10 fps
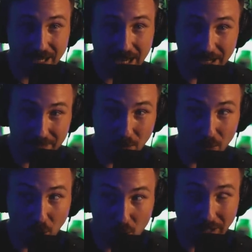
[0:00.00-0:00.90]
and they
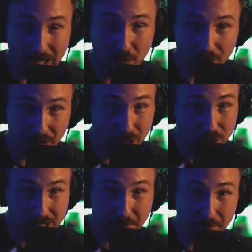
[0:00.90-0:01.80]
were okay with
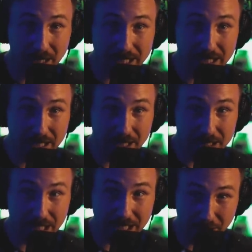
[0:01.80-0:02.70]
losing money
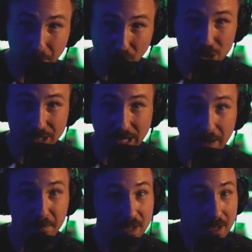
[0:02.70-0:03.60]
to keep pushing that